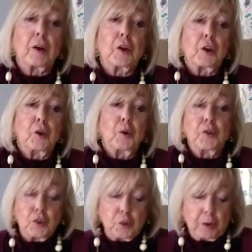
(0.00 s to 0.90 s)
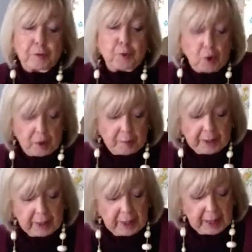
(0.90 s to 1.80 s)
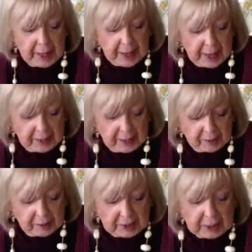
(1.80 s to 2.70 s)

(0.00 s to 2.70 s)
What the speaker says: huge uniform and